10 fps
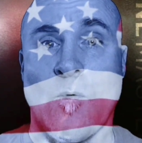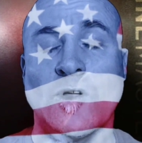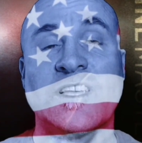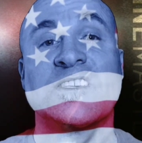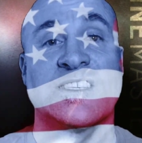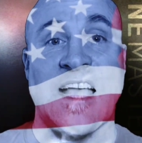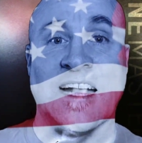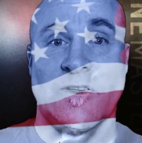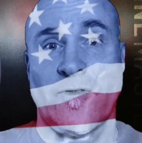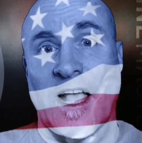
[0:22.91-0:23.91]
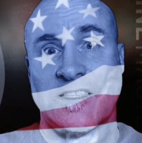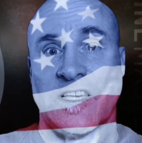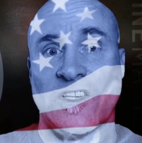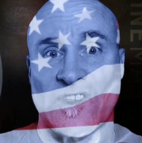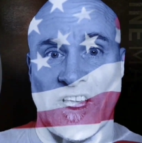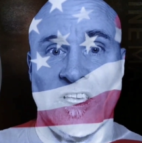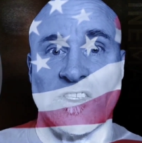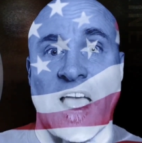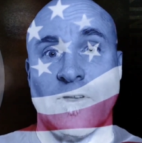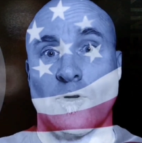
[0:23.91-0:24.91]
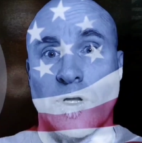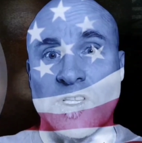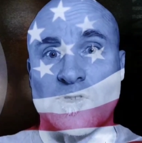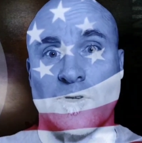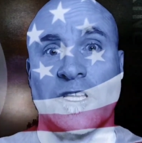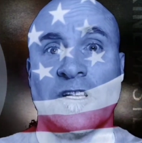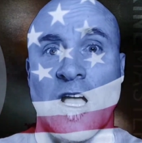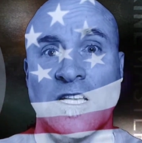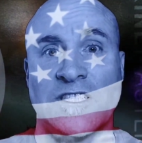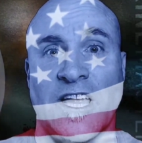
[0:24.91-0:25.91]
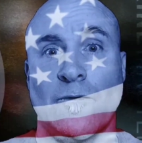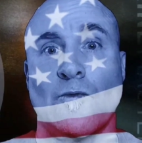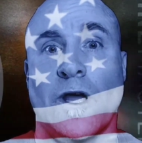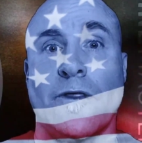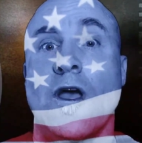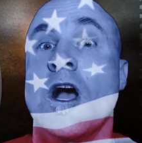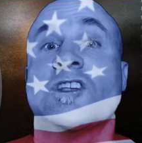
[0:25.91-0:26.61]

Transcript: And what this exact effect is, is having green screen content with